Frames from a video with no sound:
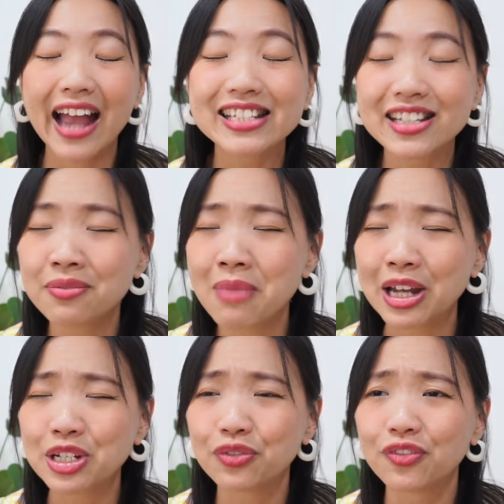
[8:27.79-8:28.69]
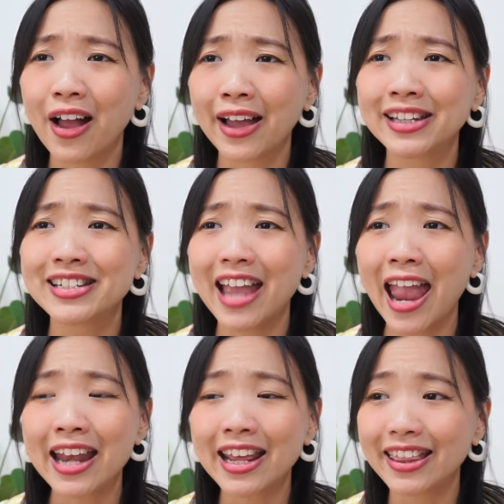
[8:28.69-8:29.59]
didn't manage to find
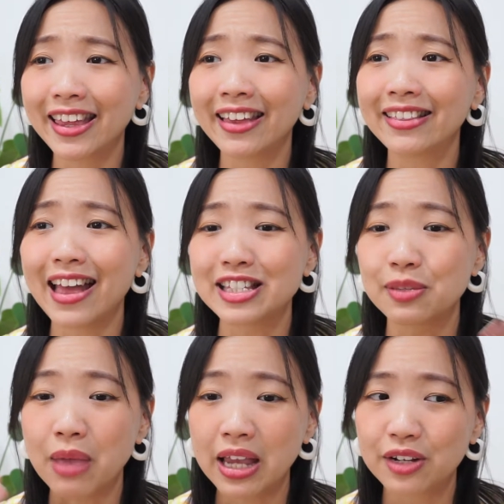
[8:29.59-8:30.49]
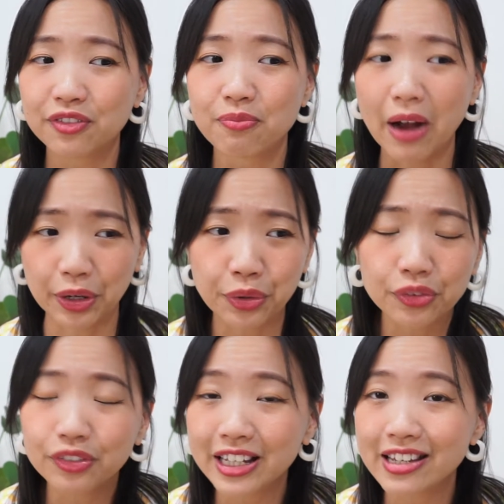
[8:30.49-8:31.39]
anything that's made of
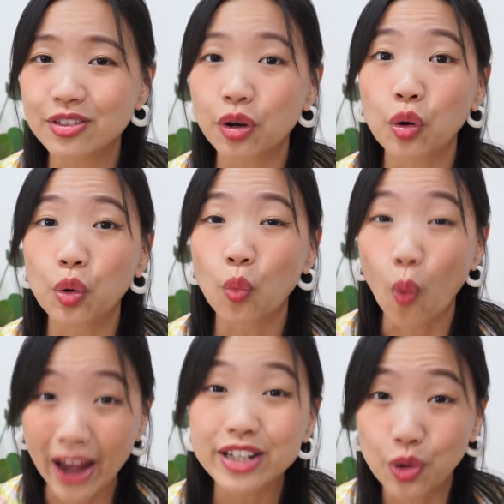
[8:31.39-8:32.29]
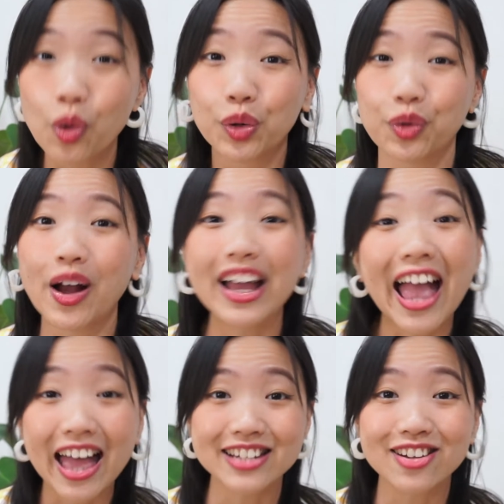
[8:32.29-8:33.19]
microfleece or white corduroy
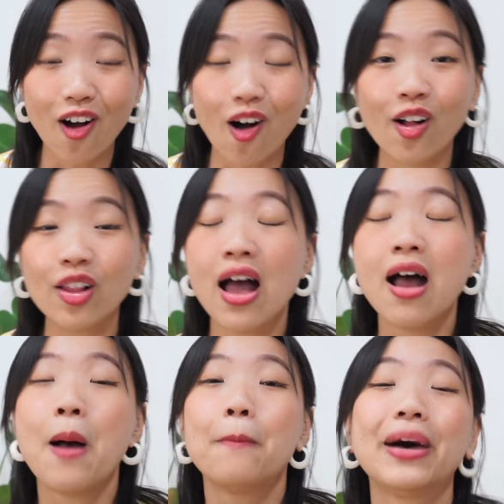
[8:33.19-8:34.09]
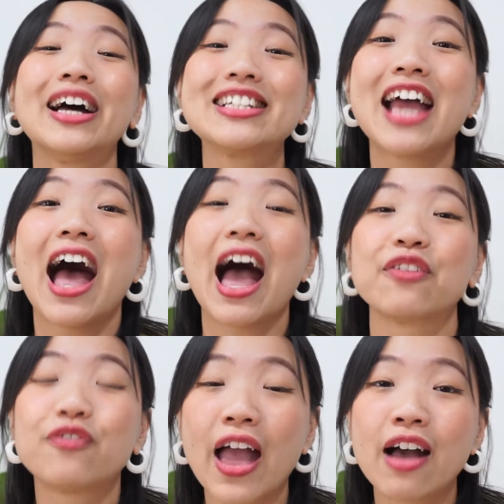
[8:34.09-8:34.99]
at all, but I
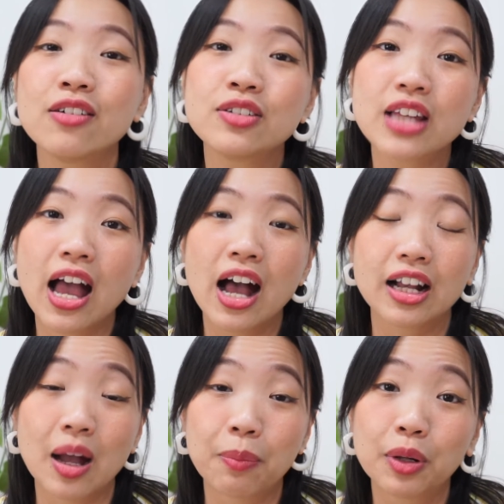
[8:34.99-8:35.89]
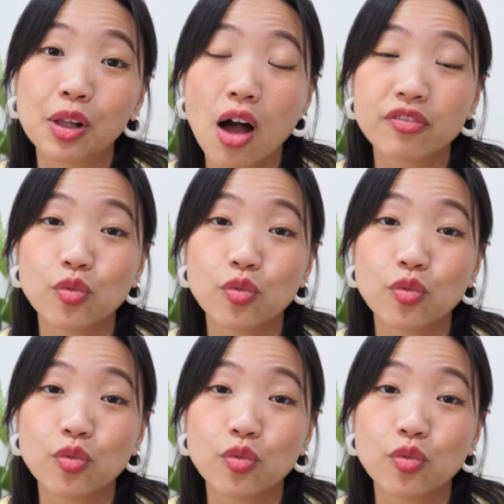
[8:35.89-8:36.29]
found a couple of